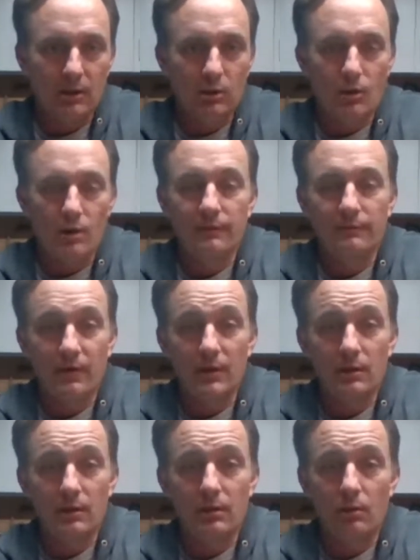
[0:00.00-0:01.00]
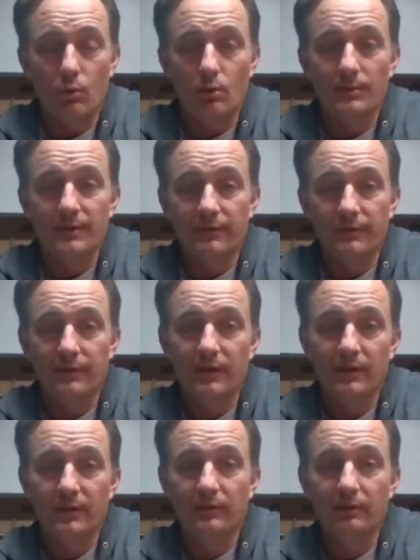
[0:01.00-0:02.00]
Go on very long orbits.
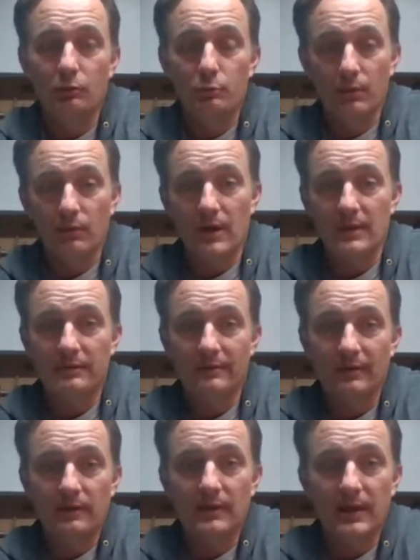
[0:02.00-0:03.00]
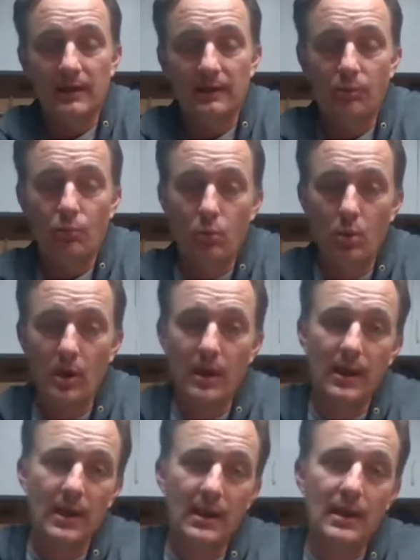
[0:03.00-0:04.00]
They loop around the sun and head
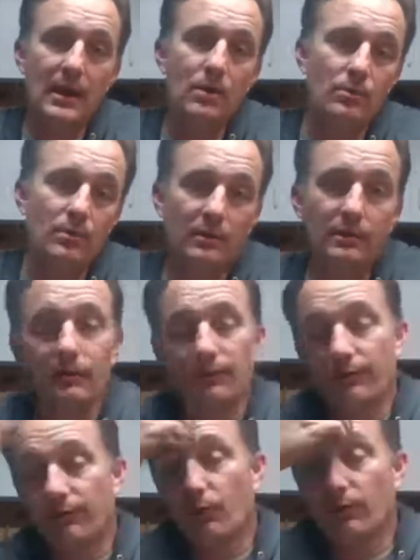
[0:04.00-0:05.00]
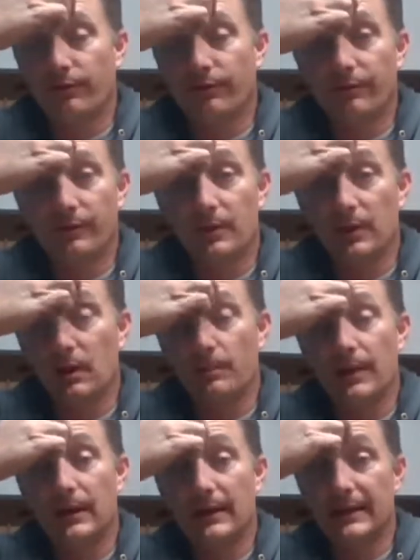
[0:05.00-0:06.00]
way out into the solar system and come
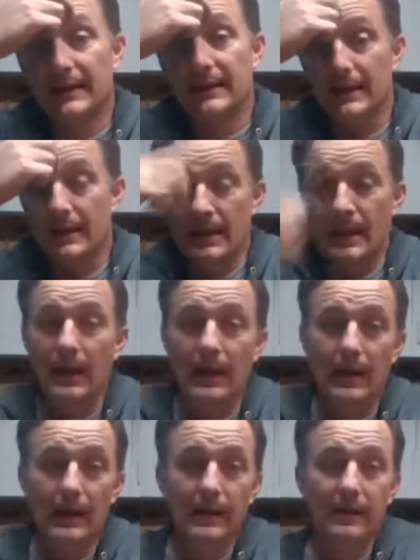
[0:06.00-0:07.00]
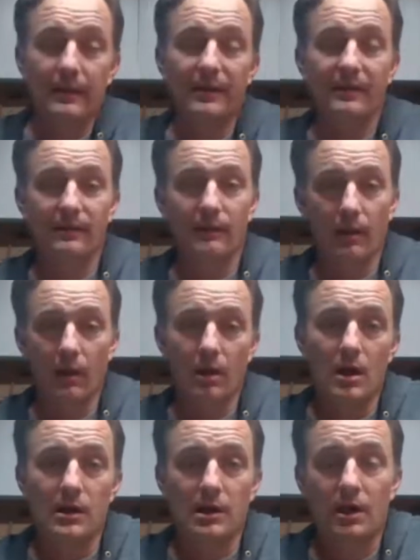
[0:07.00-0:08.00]
back again. And a
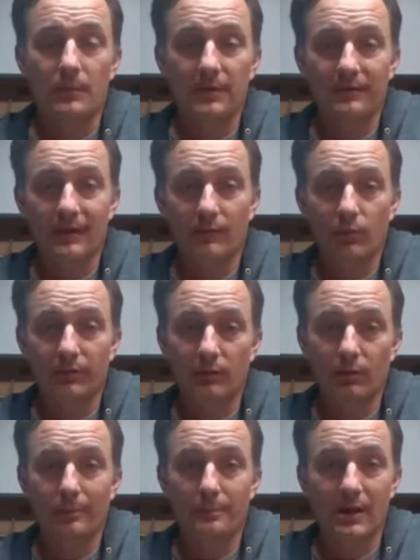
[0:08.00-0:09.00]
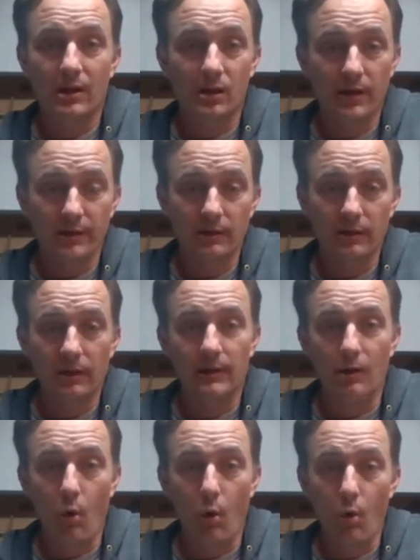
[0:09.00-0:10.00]
lot of comets have what's called a period,
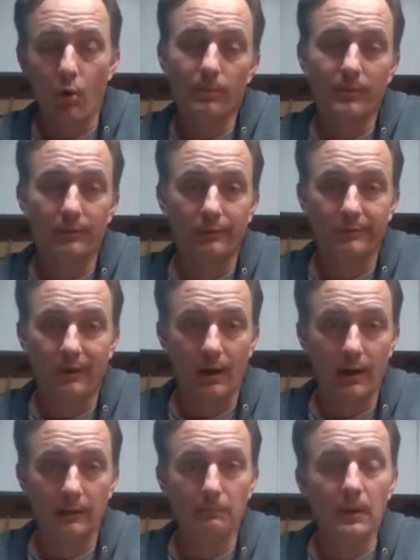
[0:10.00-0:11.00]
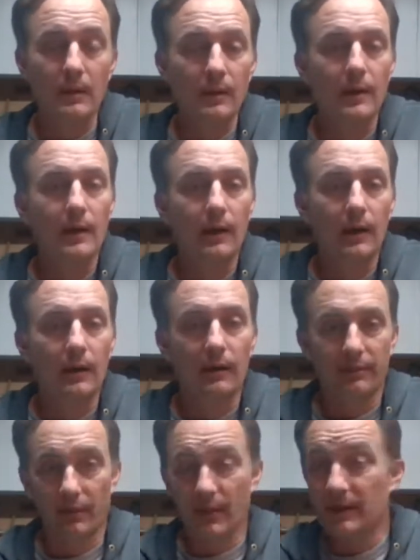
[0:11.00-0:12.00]
an orbital time,
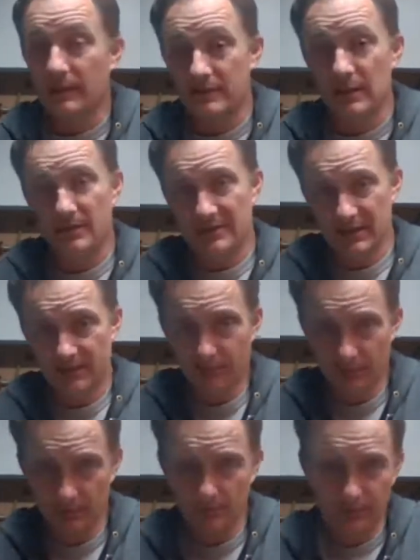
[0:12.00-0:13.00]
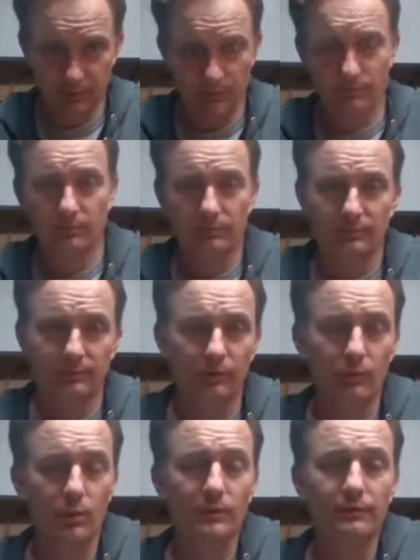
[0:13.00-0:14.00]
the length of time it takes for them to
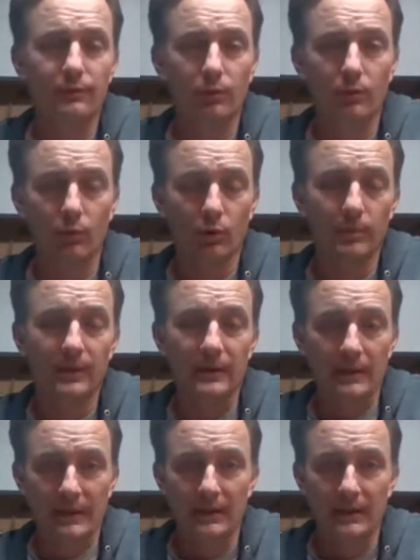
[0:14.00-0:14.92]
do one full orbit